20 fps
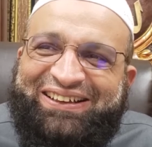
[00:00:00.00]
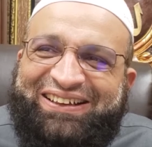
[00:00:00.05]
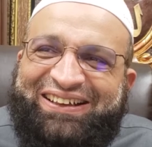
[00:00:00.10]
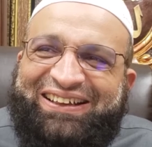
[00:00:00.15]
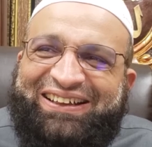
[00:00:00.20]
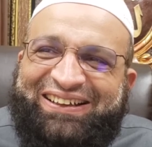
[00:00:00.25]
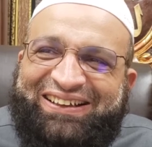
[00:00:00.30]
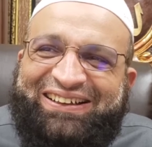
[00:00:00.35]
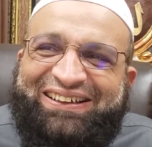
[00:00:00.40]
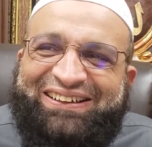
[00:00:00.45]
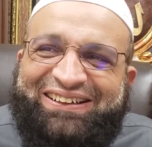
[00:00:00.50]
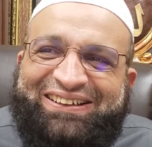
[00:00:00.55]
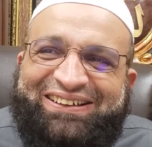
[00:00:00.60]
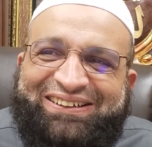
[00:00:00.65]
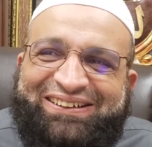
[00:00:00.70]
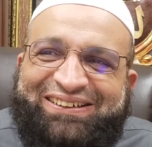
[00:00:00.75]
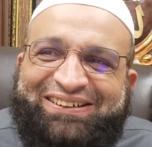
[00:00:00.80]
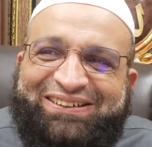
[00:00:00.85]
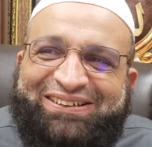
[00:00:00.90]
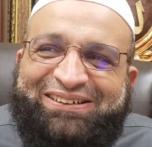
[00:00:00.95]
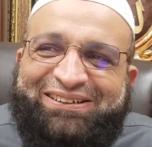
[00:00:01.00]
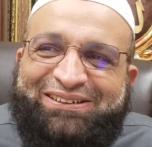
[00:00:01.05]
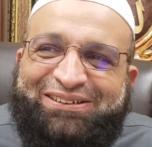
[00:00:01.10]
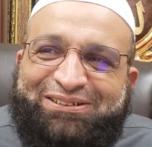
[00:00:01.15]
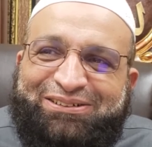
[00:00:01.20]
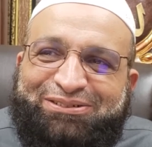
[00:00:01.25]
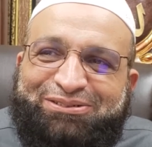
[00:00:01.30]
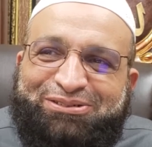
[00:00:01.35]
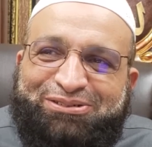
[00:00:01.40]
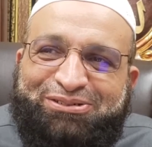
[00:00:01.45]

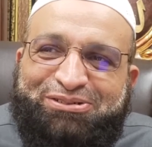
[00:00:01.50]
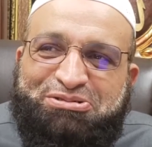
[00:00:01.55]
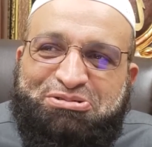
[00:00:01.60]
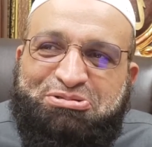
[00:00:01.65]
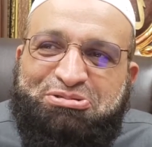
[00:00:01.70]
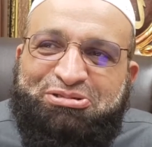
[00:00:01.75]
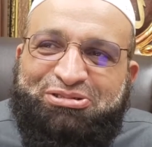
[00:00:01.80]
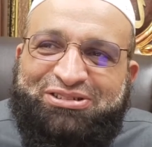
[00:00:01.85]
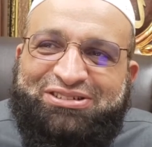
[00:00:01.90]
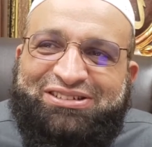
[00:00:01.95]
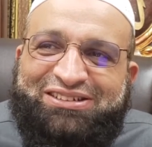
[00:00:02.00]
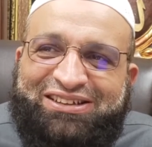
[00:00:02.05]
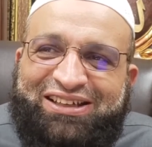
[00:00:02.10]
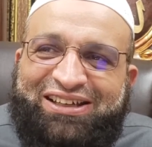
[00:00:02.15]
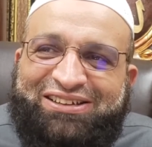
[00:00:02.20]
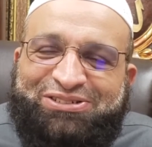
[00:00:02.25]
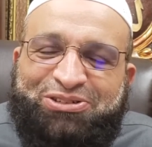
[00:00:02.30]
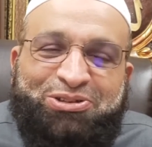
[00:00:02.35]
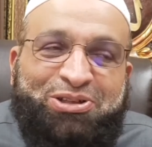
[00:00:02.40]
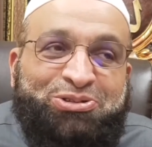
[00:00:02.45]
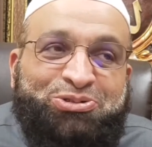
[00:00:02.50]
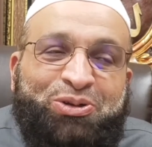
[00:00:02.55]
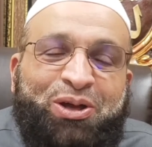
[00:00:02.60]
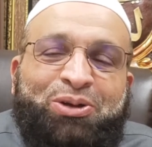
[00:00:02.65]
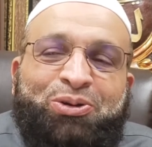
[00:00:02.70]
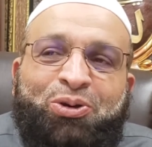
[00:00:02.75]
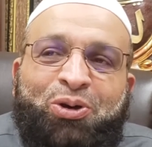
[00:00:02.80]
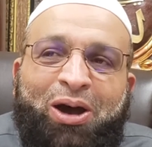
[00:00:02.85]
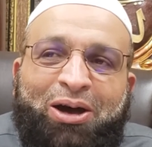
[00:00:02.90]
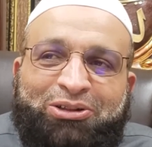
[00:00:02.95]
so that's why
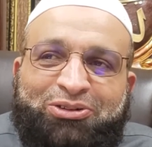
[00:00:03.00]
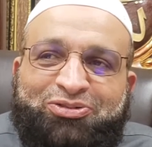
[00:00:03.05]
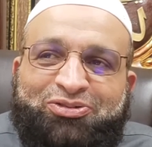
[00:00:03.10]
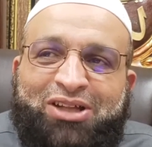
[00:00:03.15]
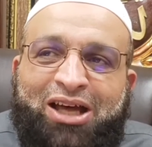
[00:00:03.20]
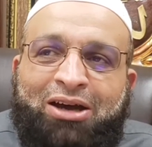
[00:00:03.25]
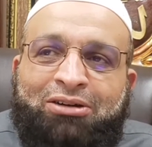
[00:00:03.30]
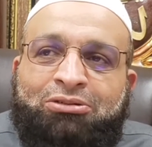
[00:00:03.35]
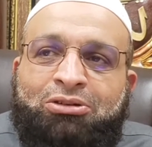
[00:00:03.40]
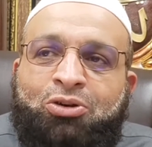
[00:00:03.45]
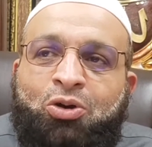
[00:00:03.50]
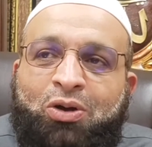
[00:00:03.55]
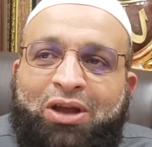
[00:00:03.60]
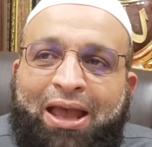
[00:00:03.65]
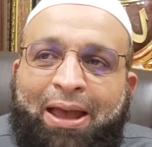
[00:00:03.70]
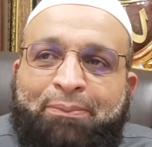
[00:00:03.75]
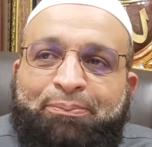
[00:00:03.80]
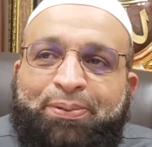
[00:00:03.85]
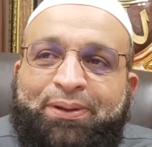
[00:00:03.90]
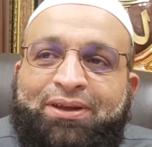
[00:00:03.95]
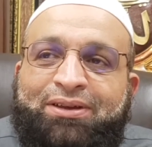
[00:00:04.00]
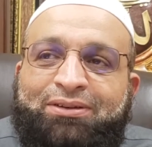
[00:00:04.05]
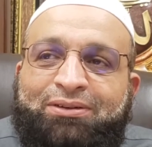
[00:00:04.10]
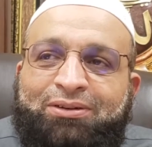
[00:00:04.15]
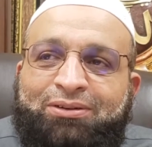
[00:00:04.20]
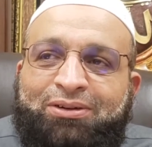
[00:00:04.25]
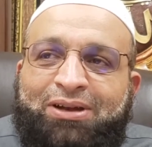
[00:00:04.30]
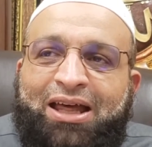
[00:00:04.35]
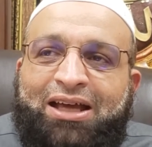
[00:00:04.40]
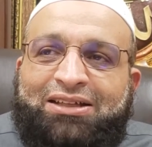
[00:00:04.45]
you go out of town, you go camping, you
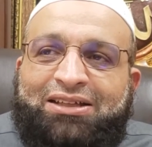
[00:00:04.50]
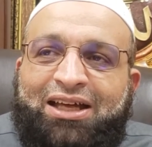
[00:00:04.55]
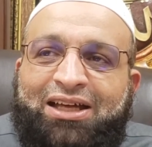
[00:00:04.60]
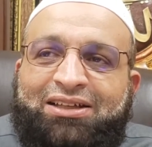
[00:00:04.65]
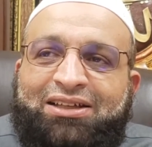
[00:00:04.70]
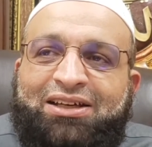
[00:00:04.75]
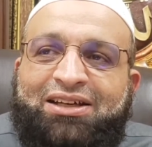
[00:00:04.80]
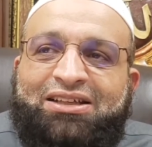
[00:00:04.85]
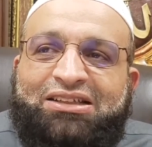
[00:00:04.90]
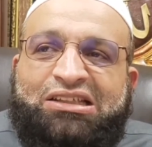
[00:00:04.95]
go like that,